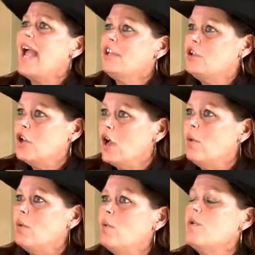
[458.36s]

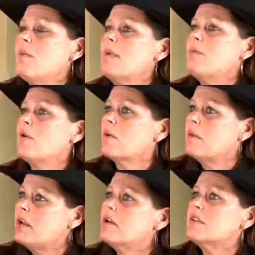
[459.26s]
know with my program
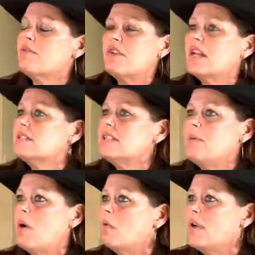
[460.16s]
here at the Flying
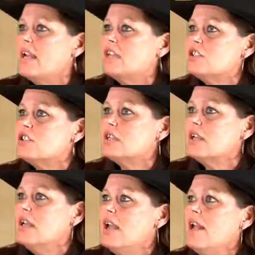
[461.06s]
Seabar Ranch,
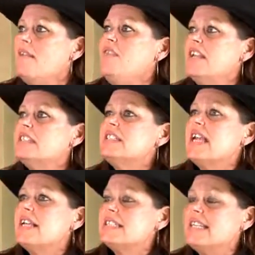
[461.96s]
this
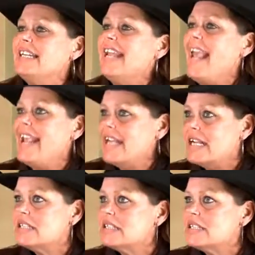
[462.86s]
has
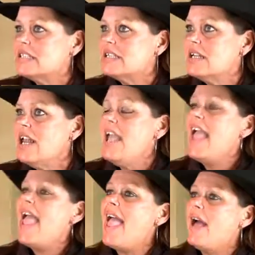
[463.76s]
enhanced
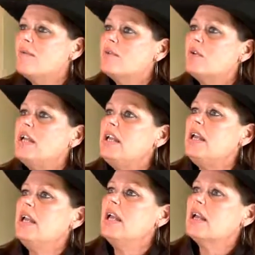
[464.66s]

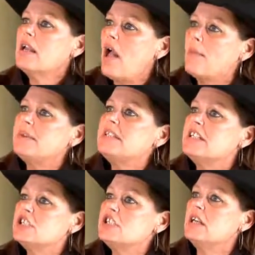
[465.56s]
every
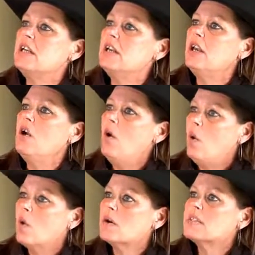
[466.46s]
competition
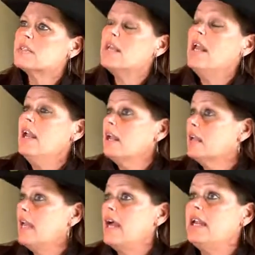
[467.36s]
horse
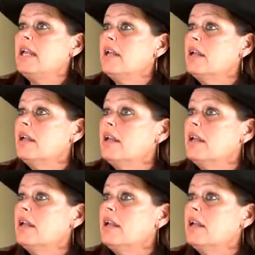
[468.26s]
cutting,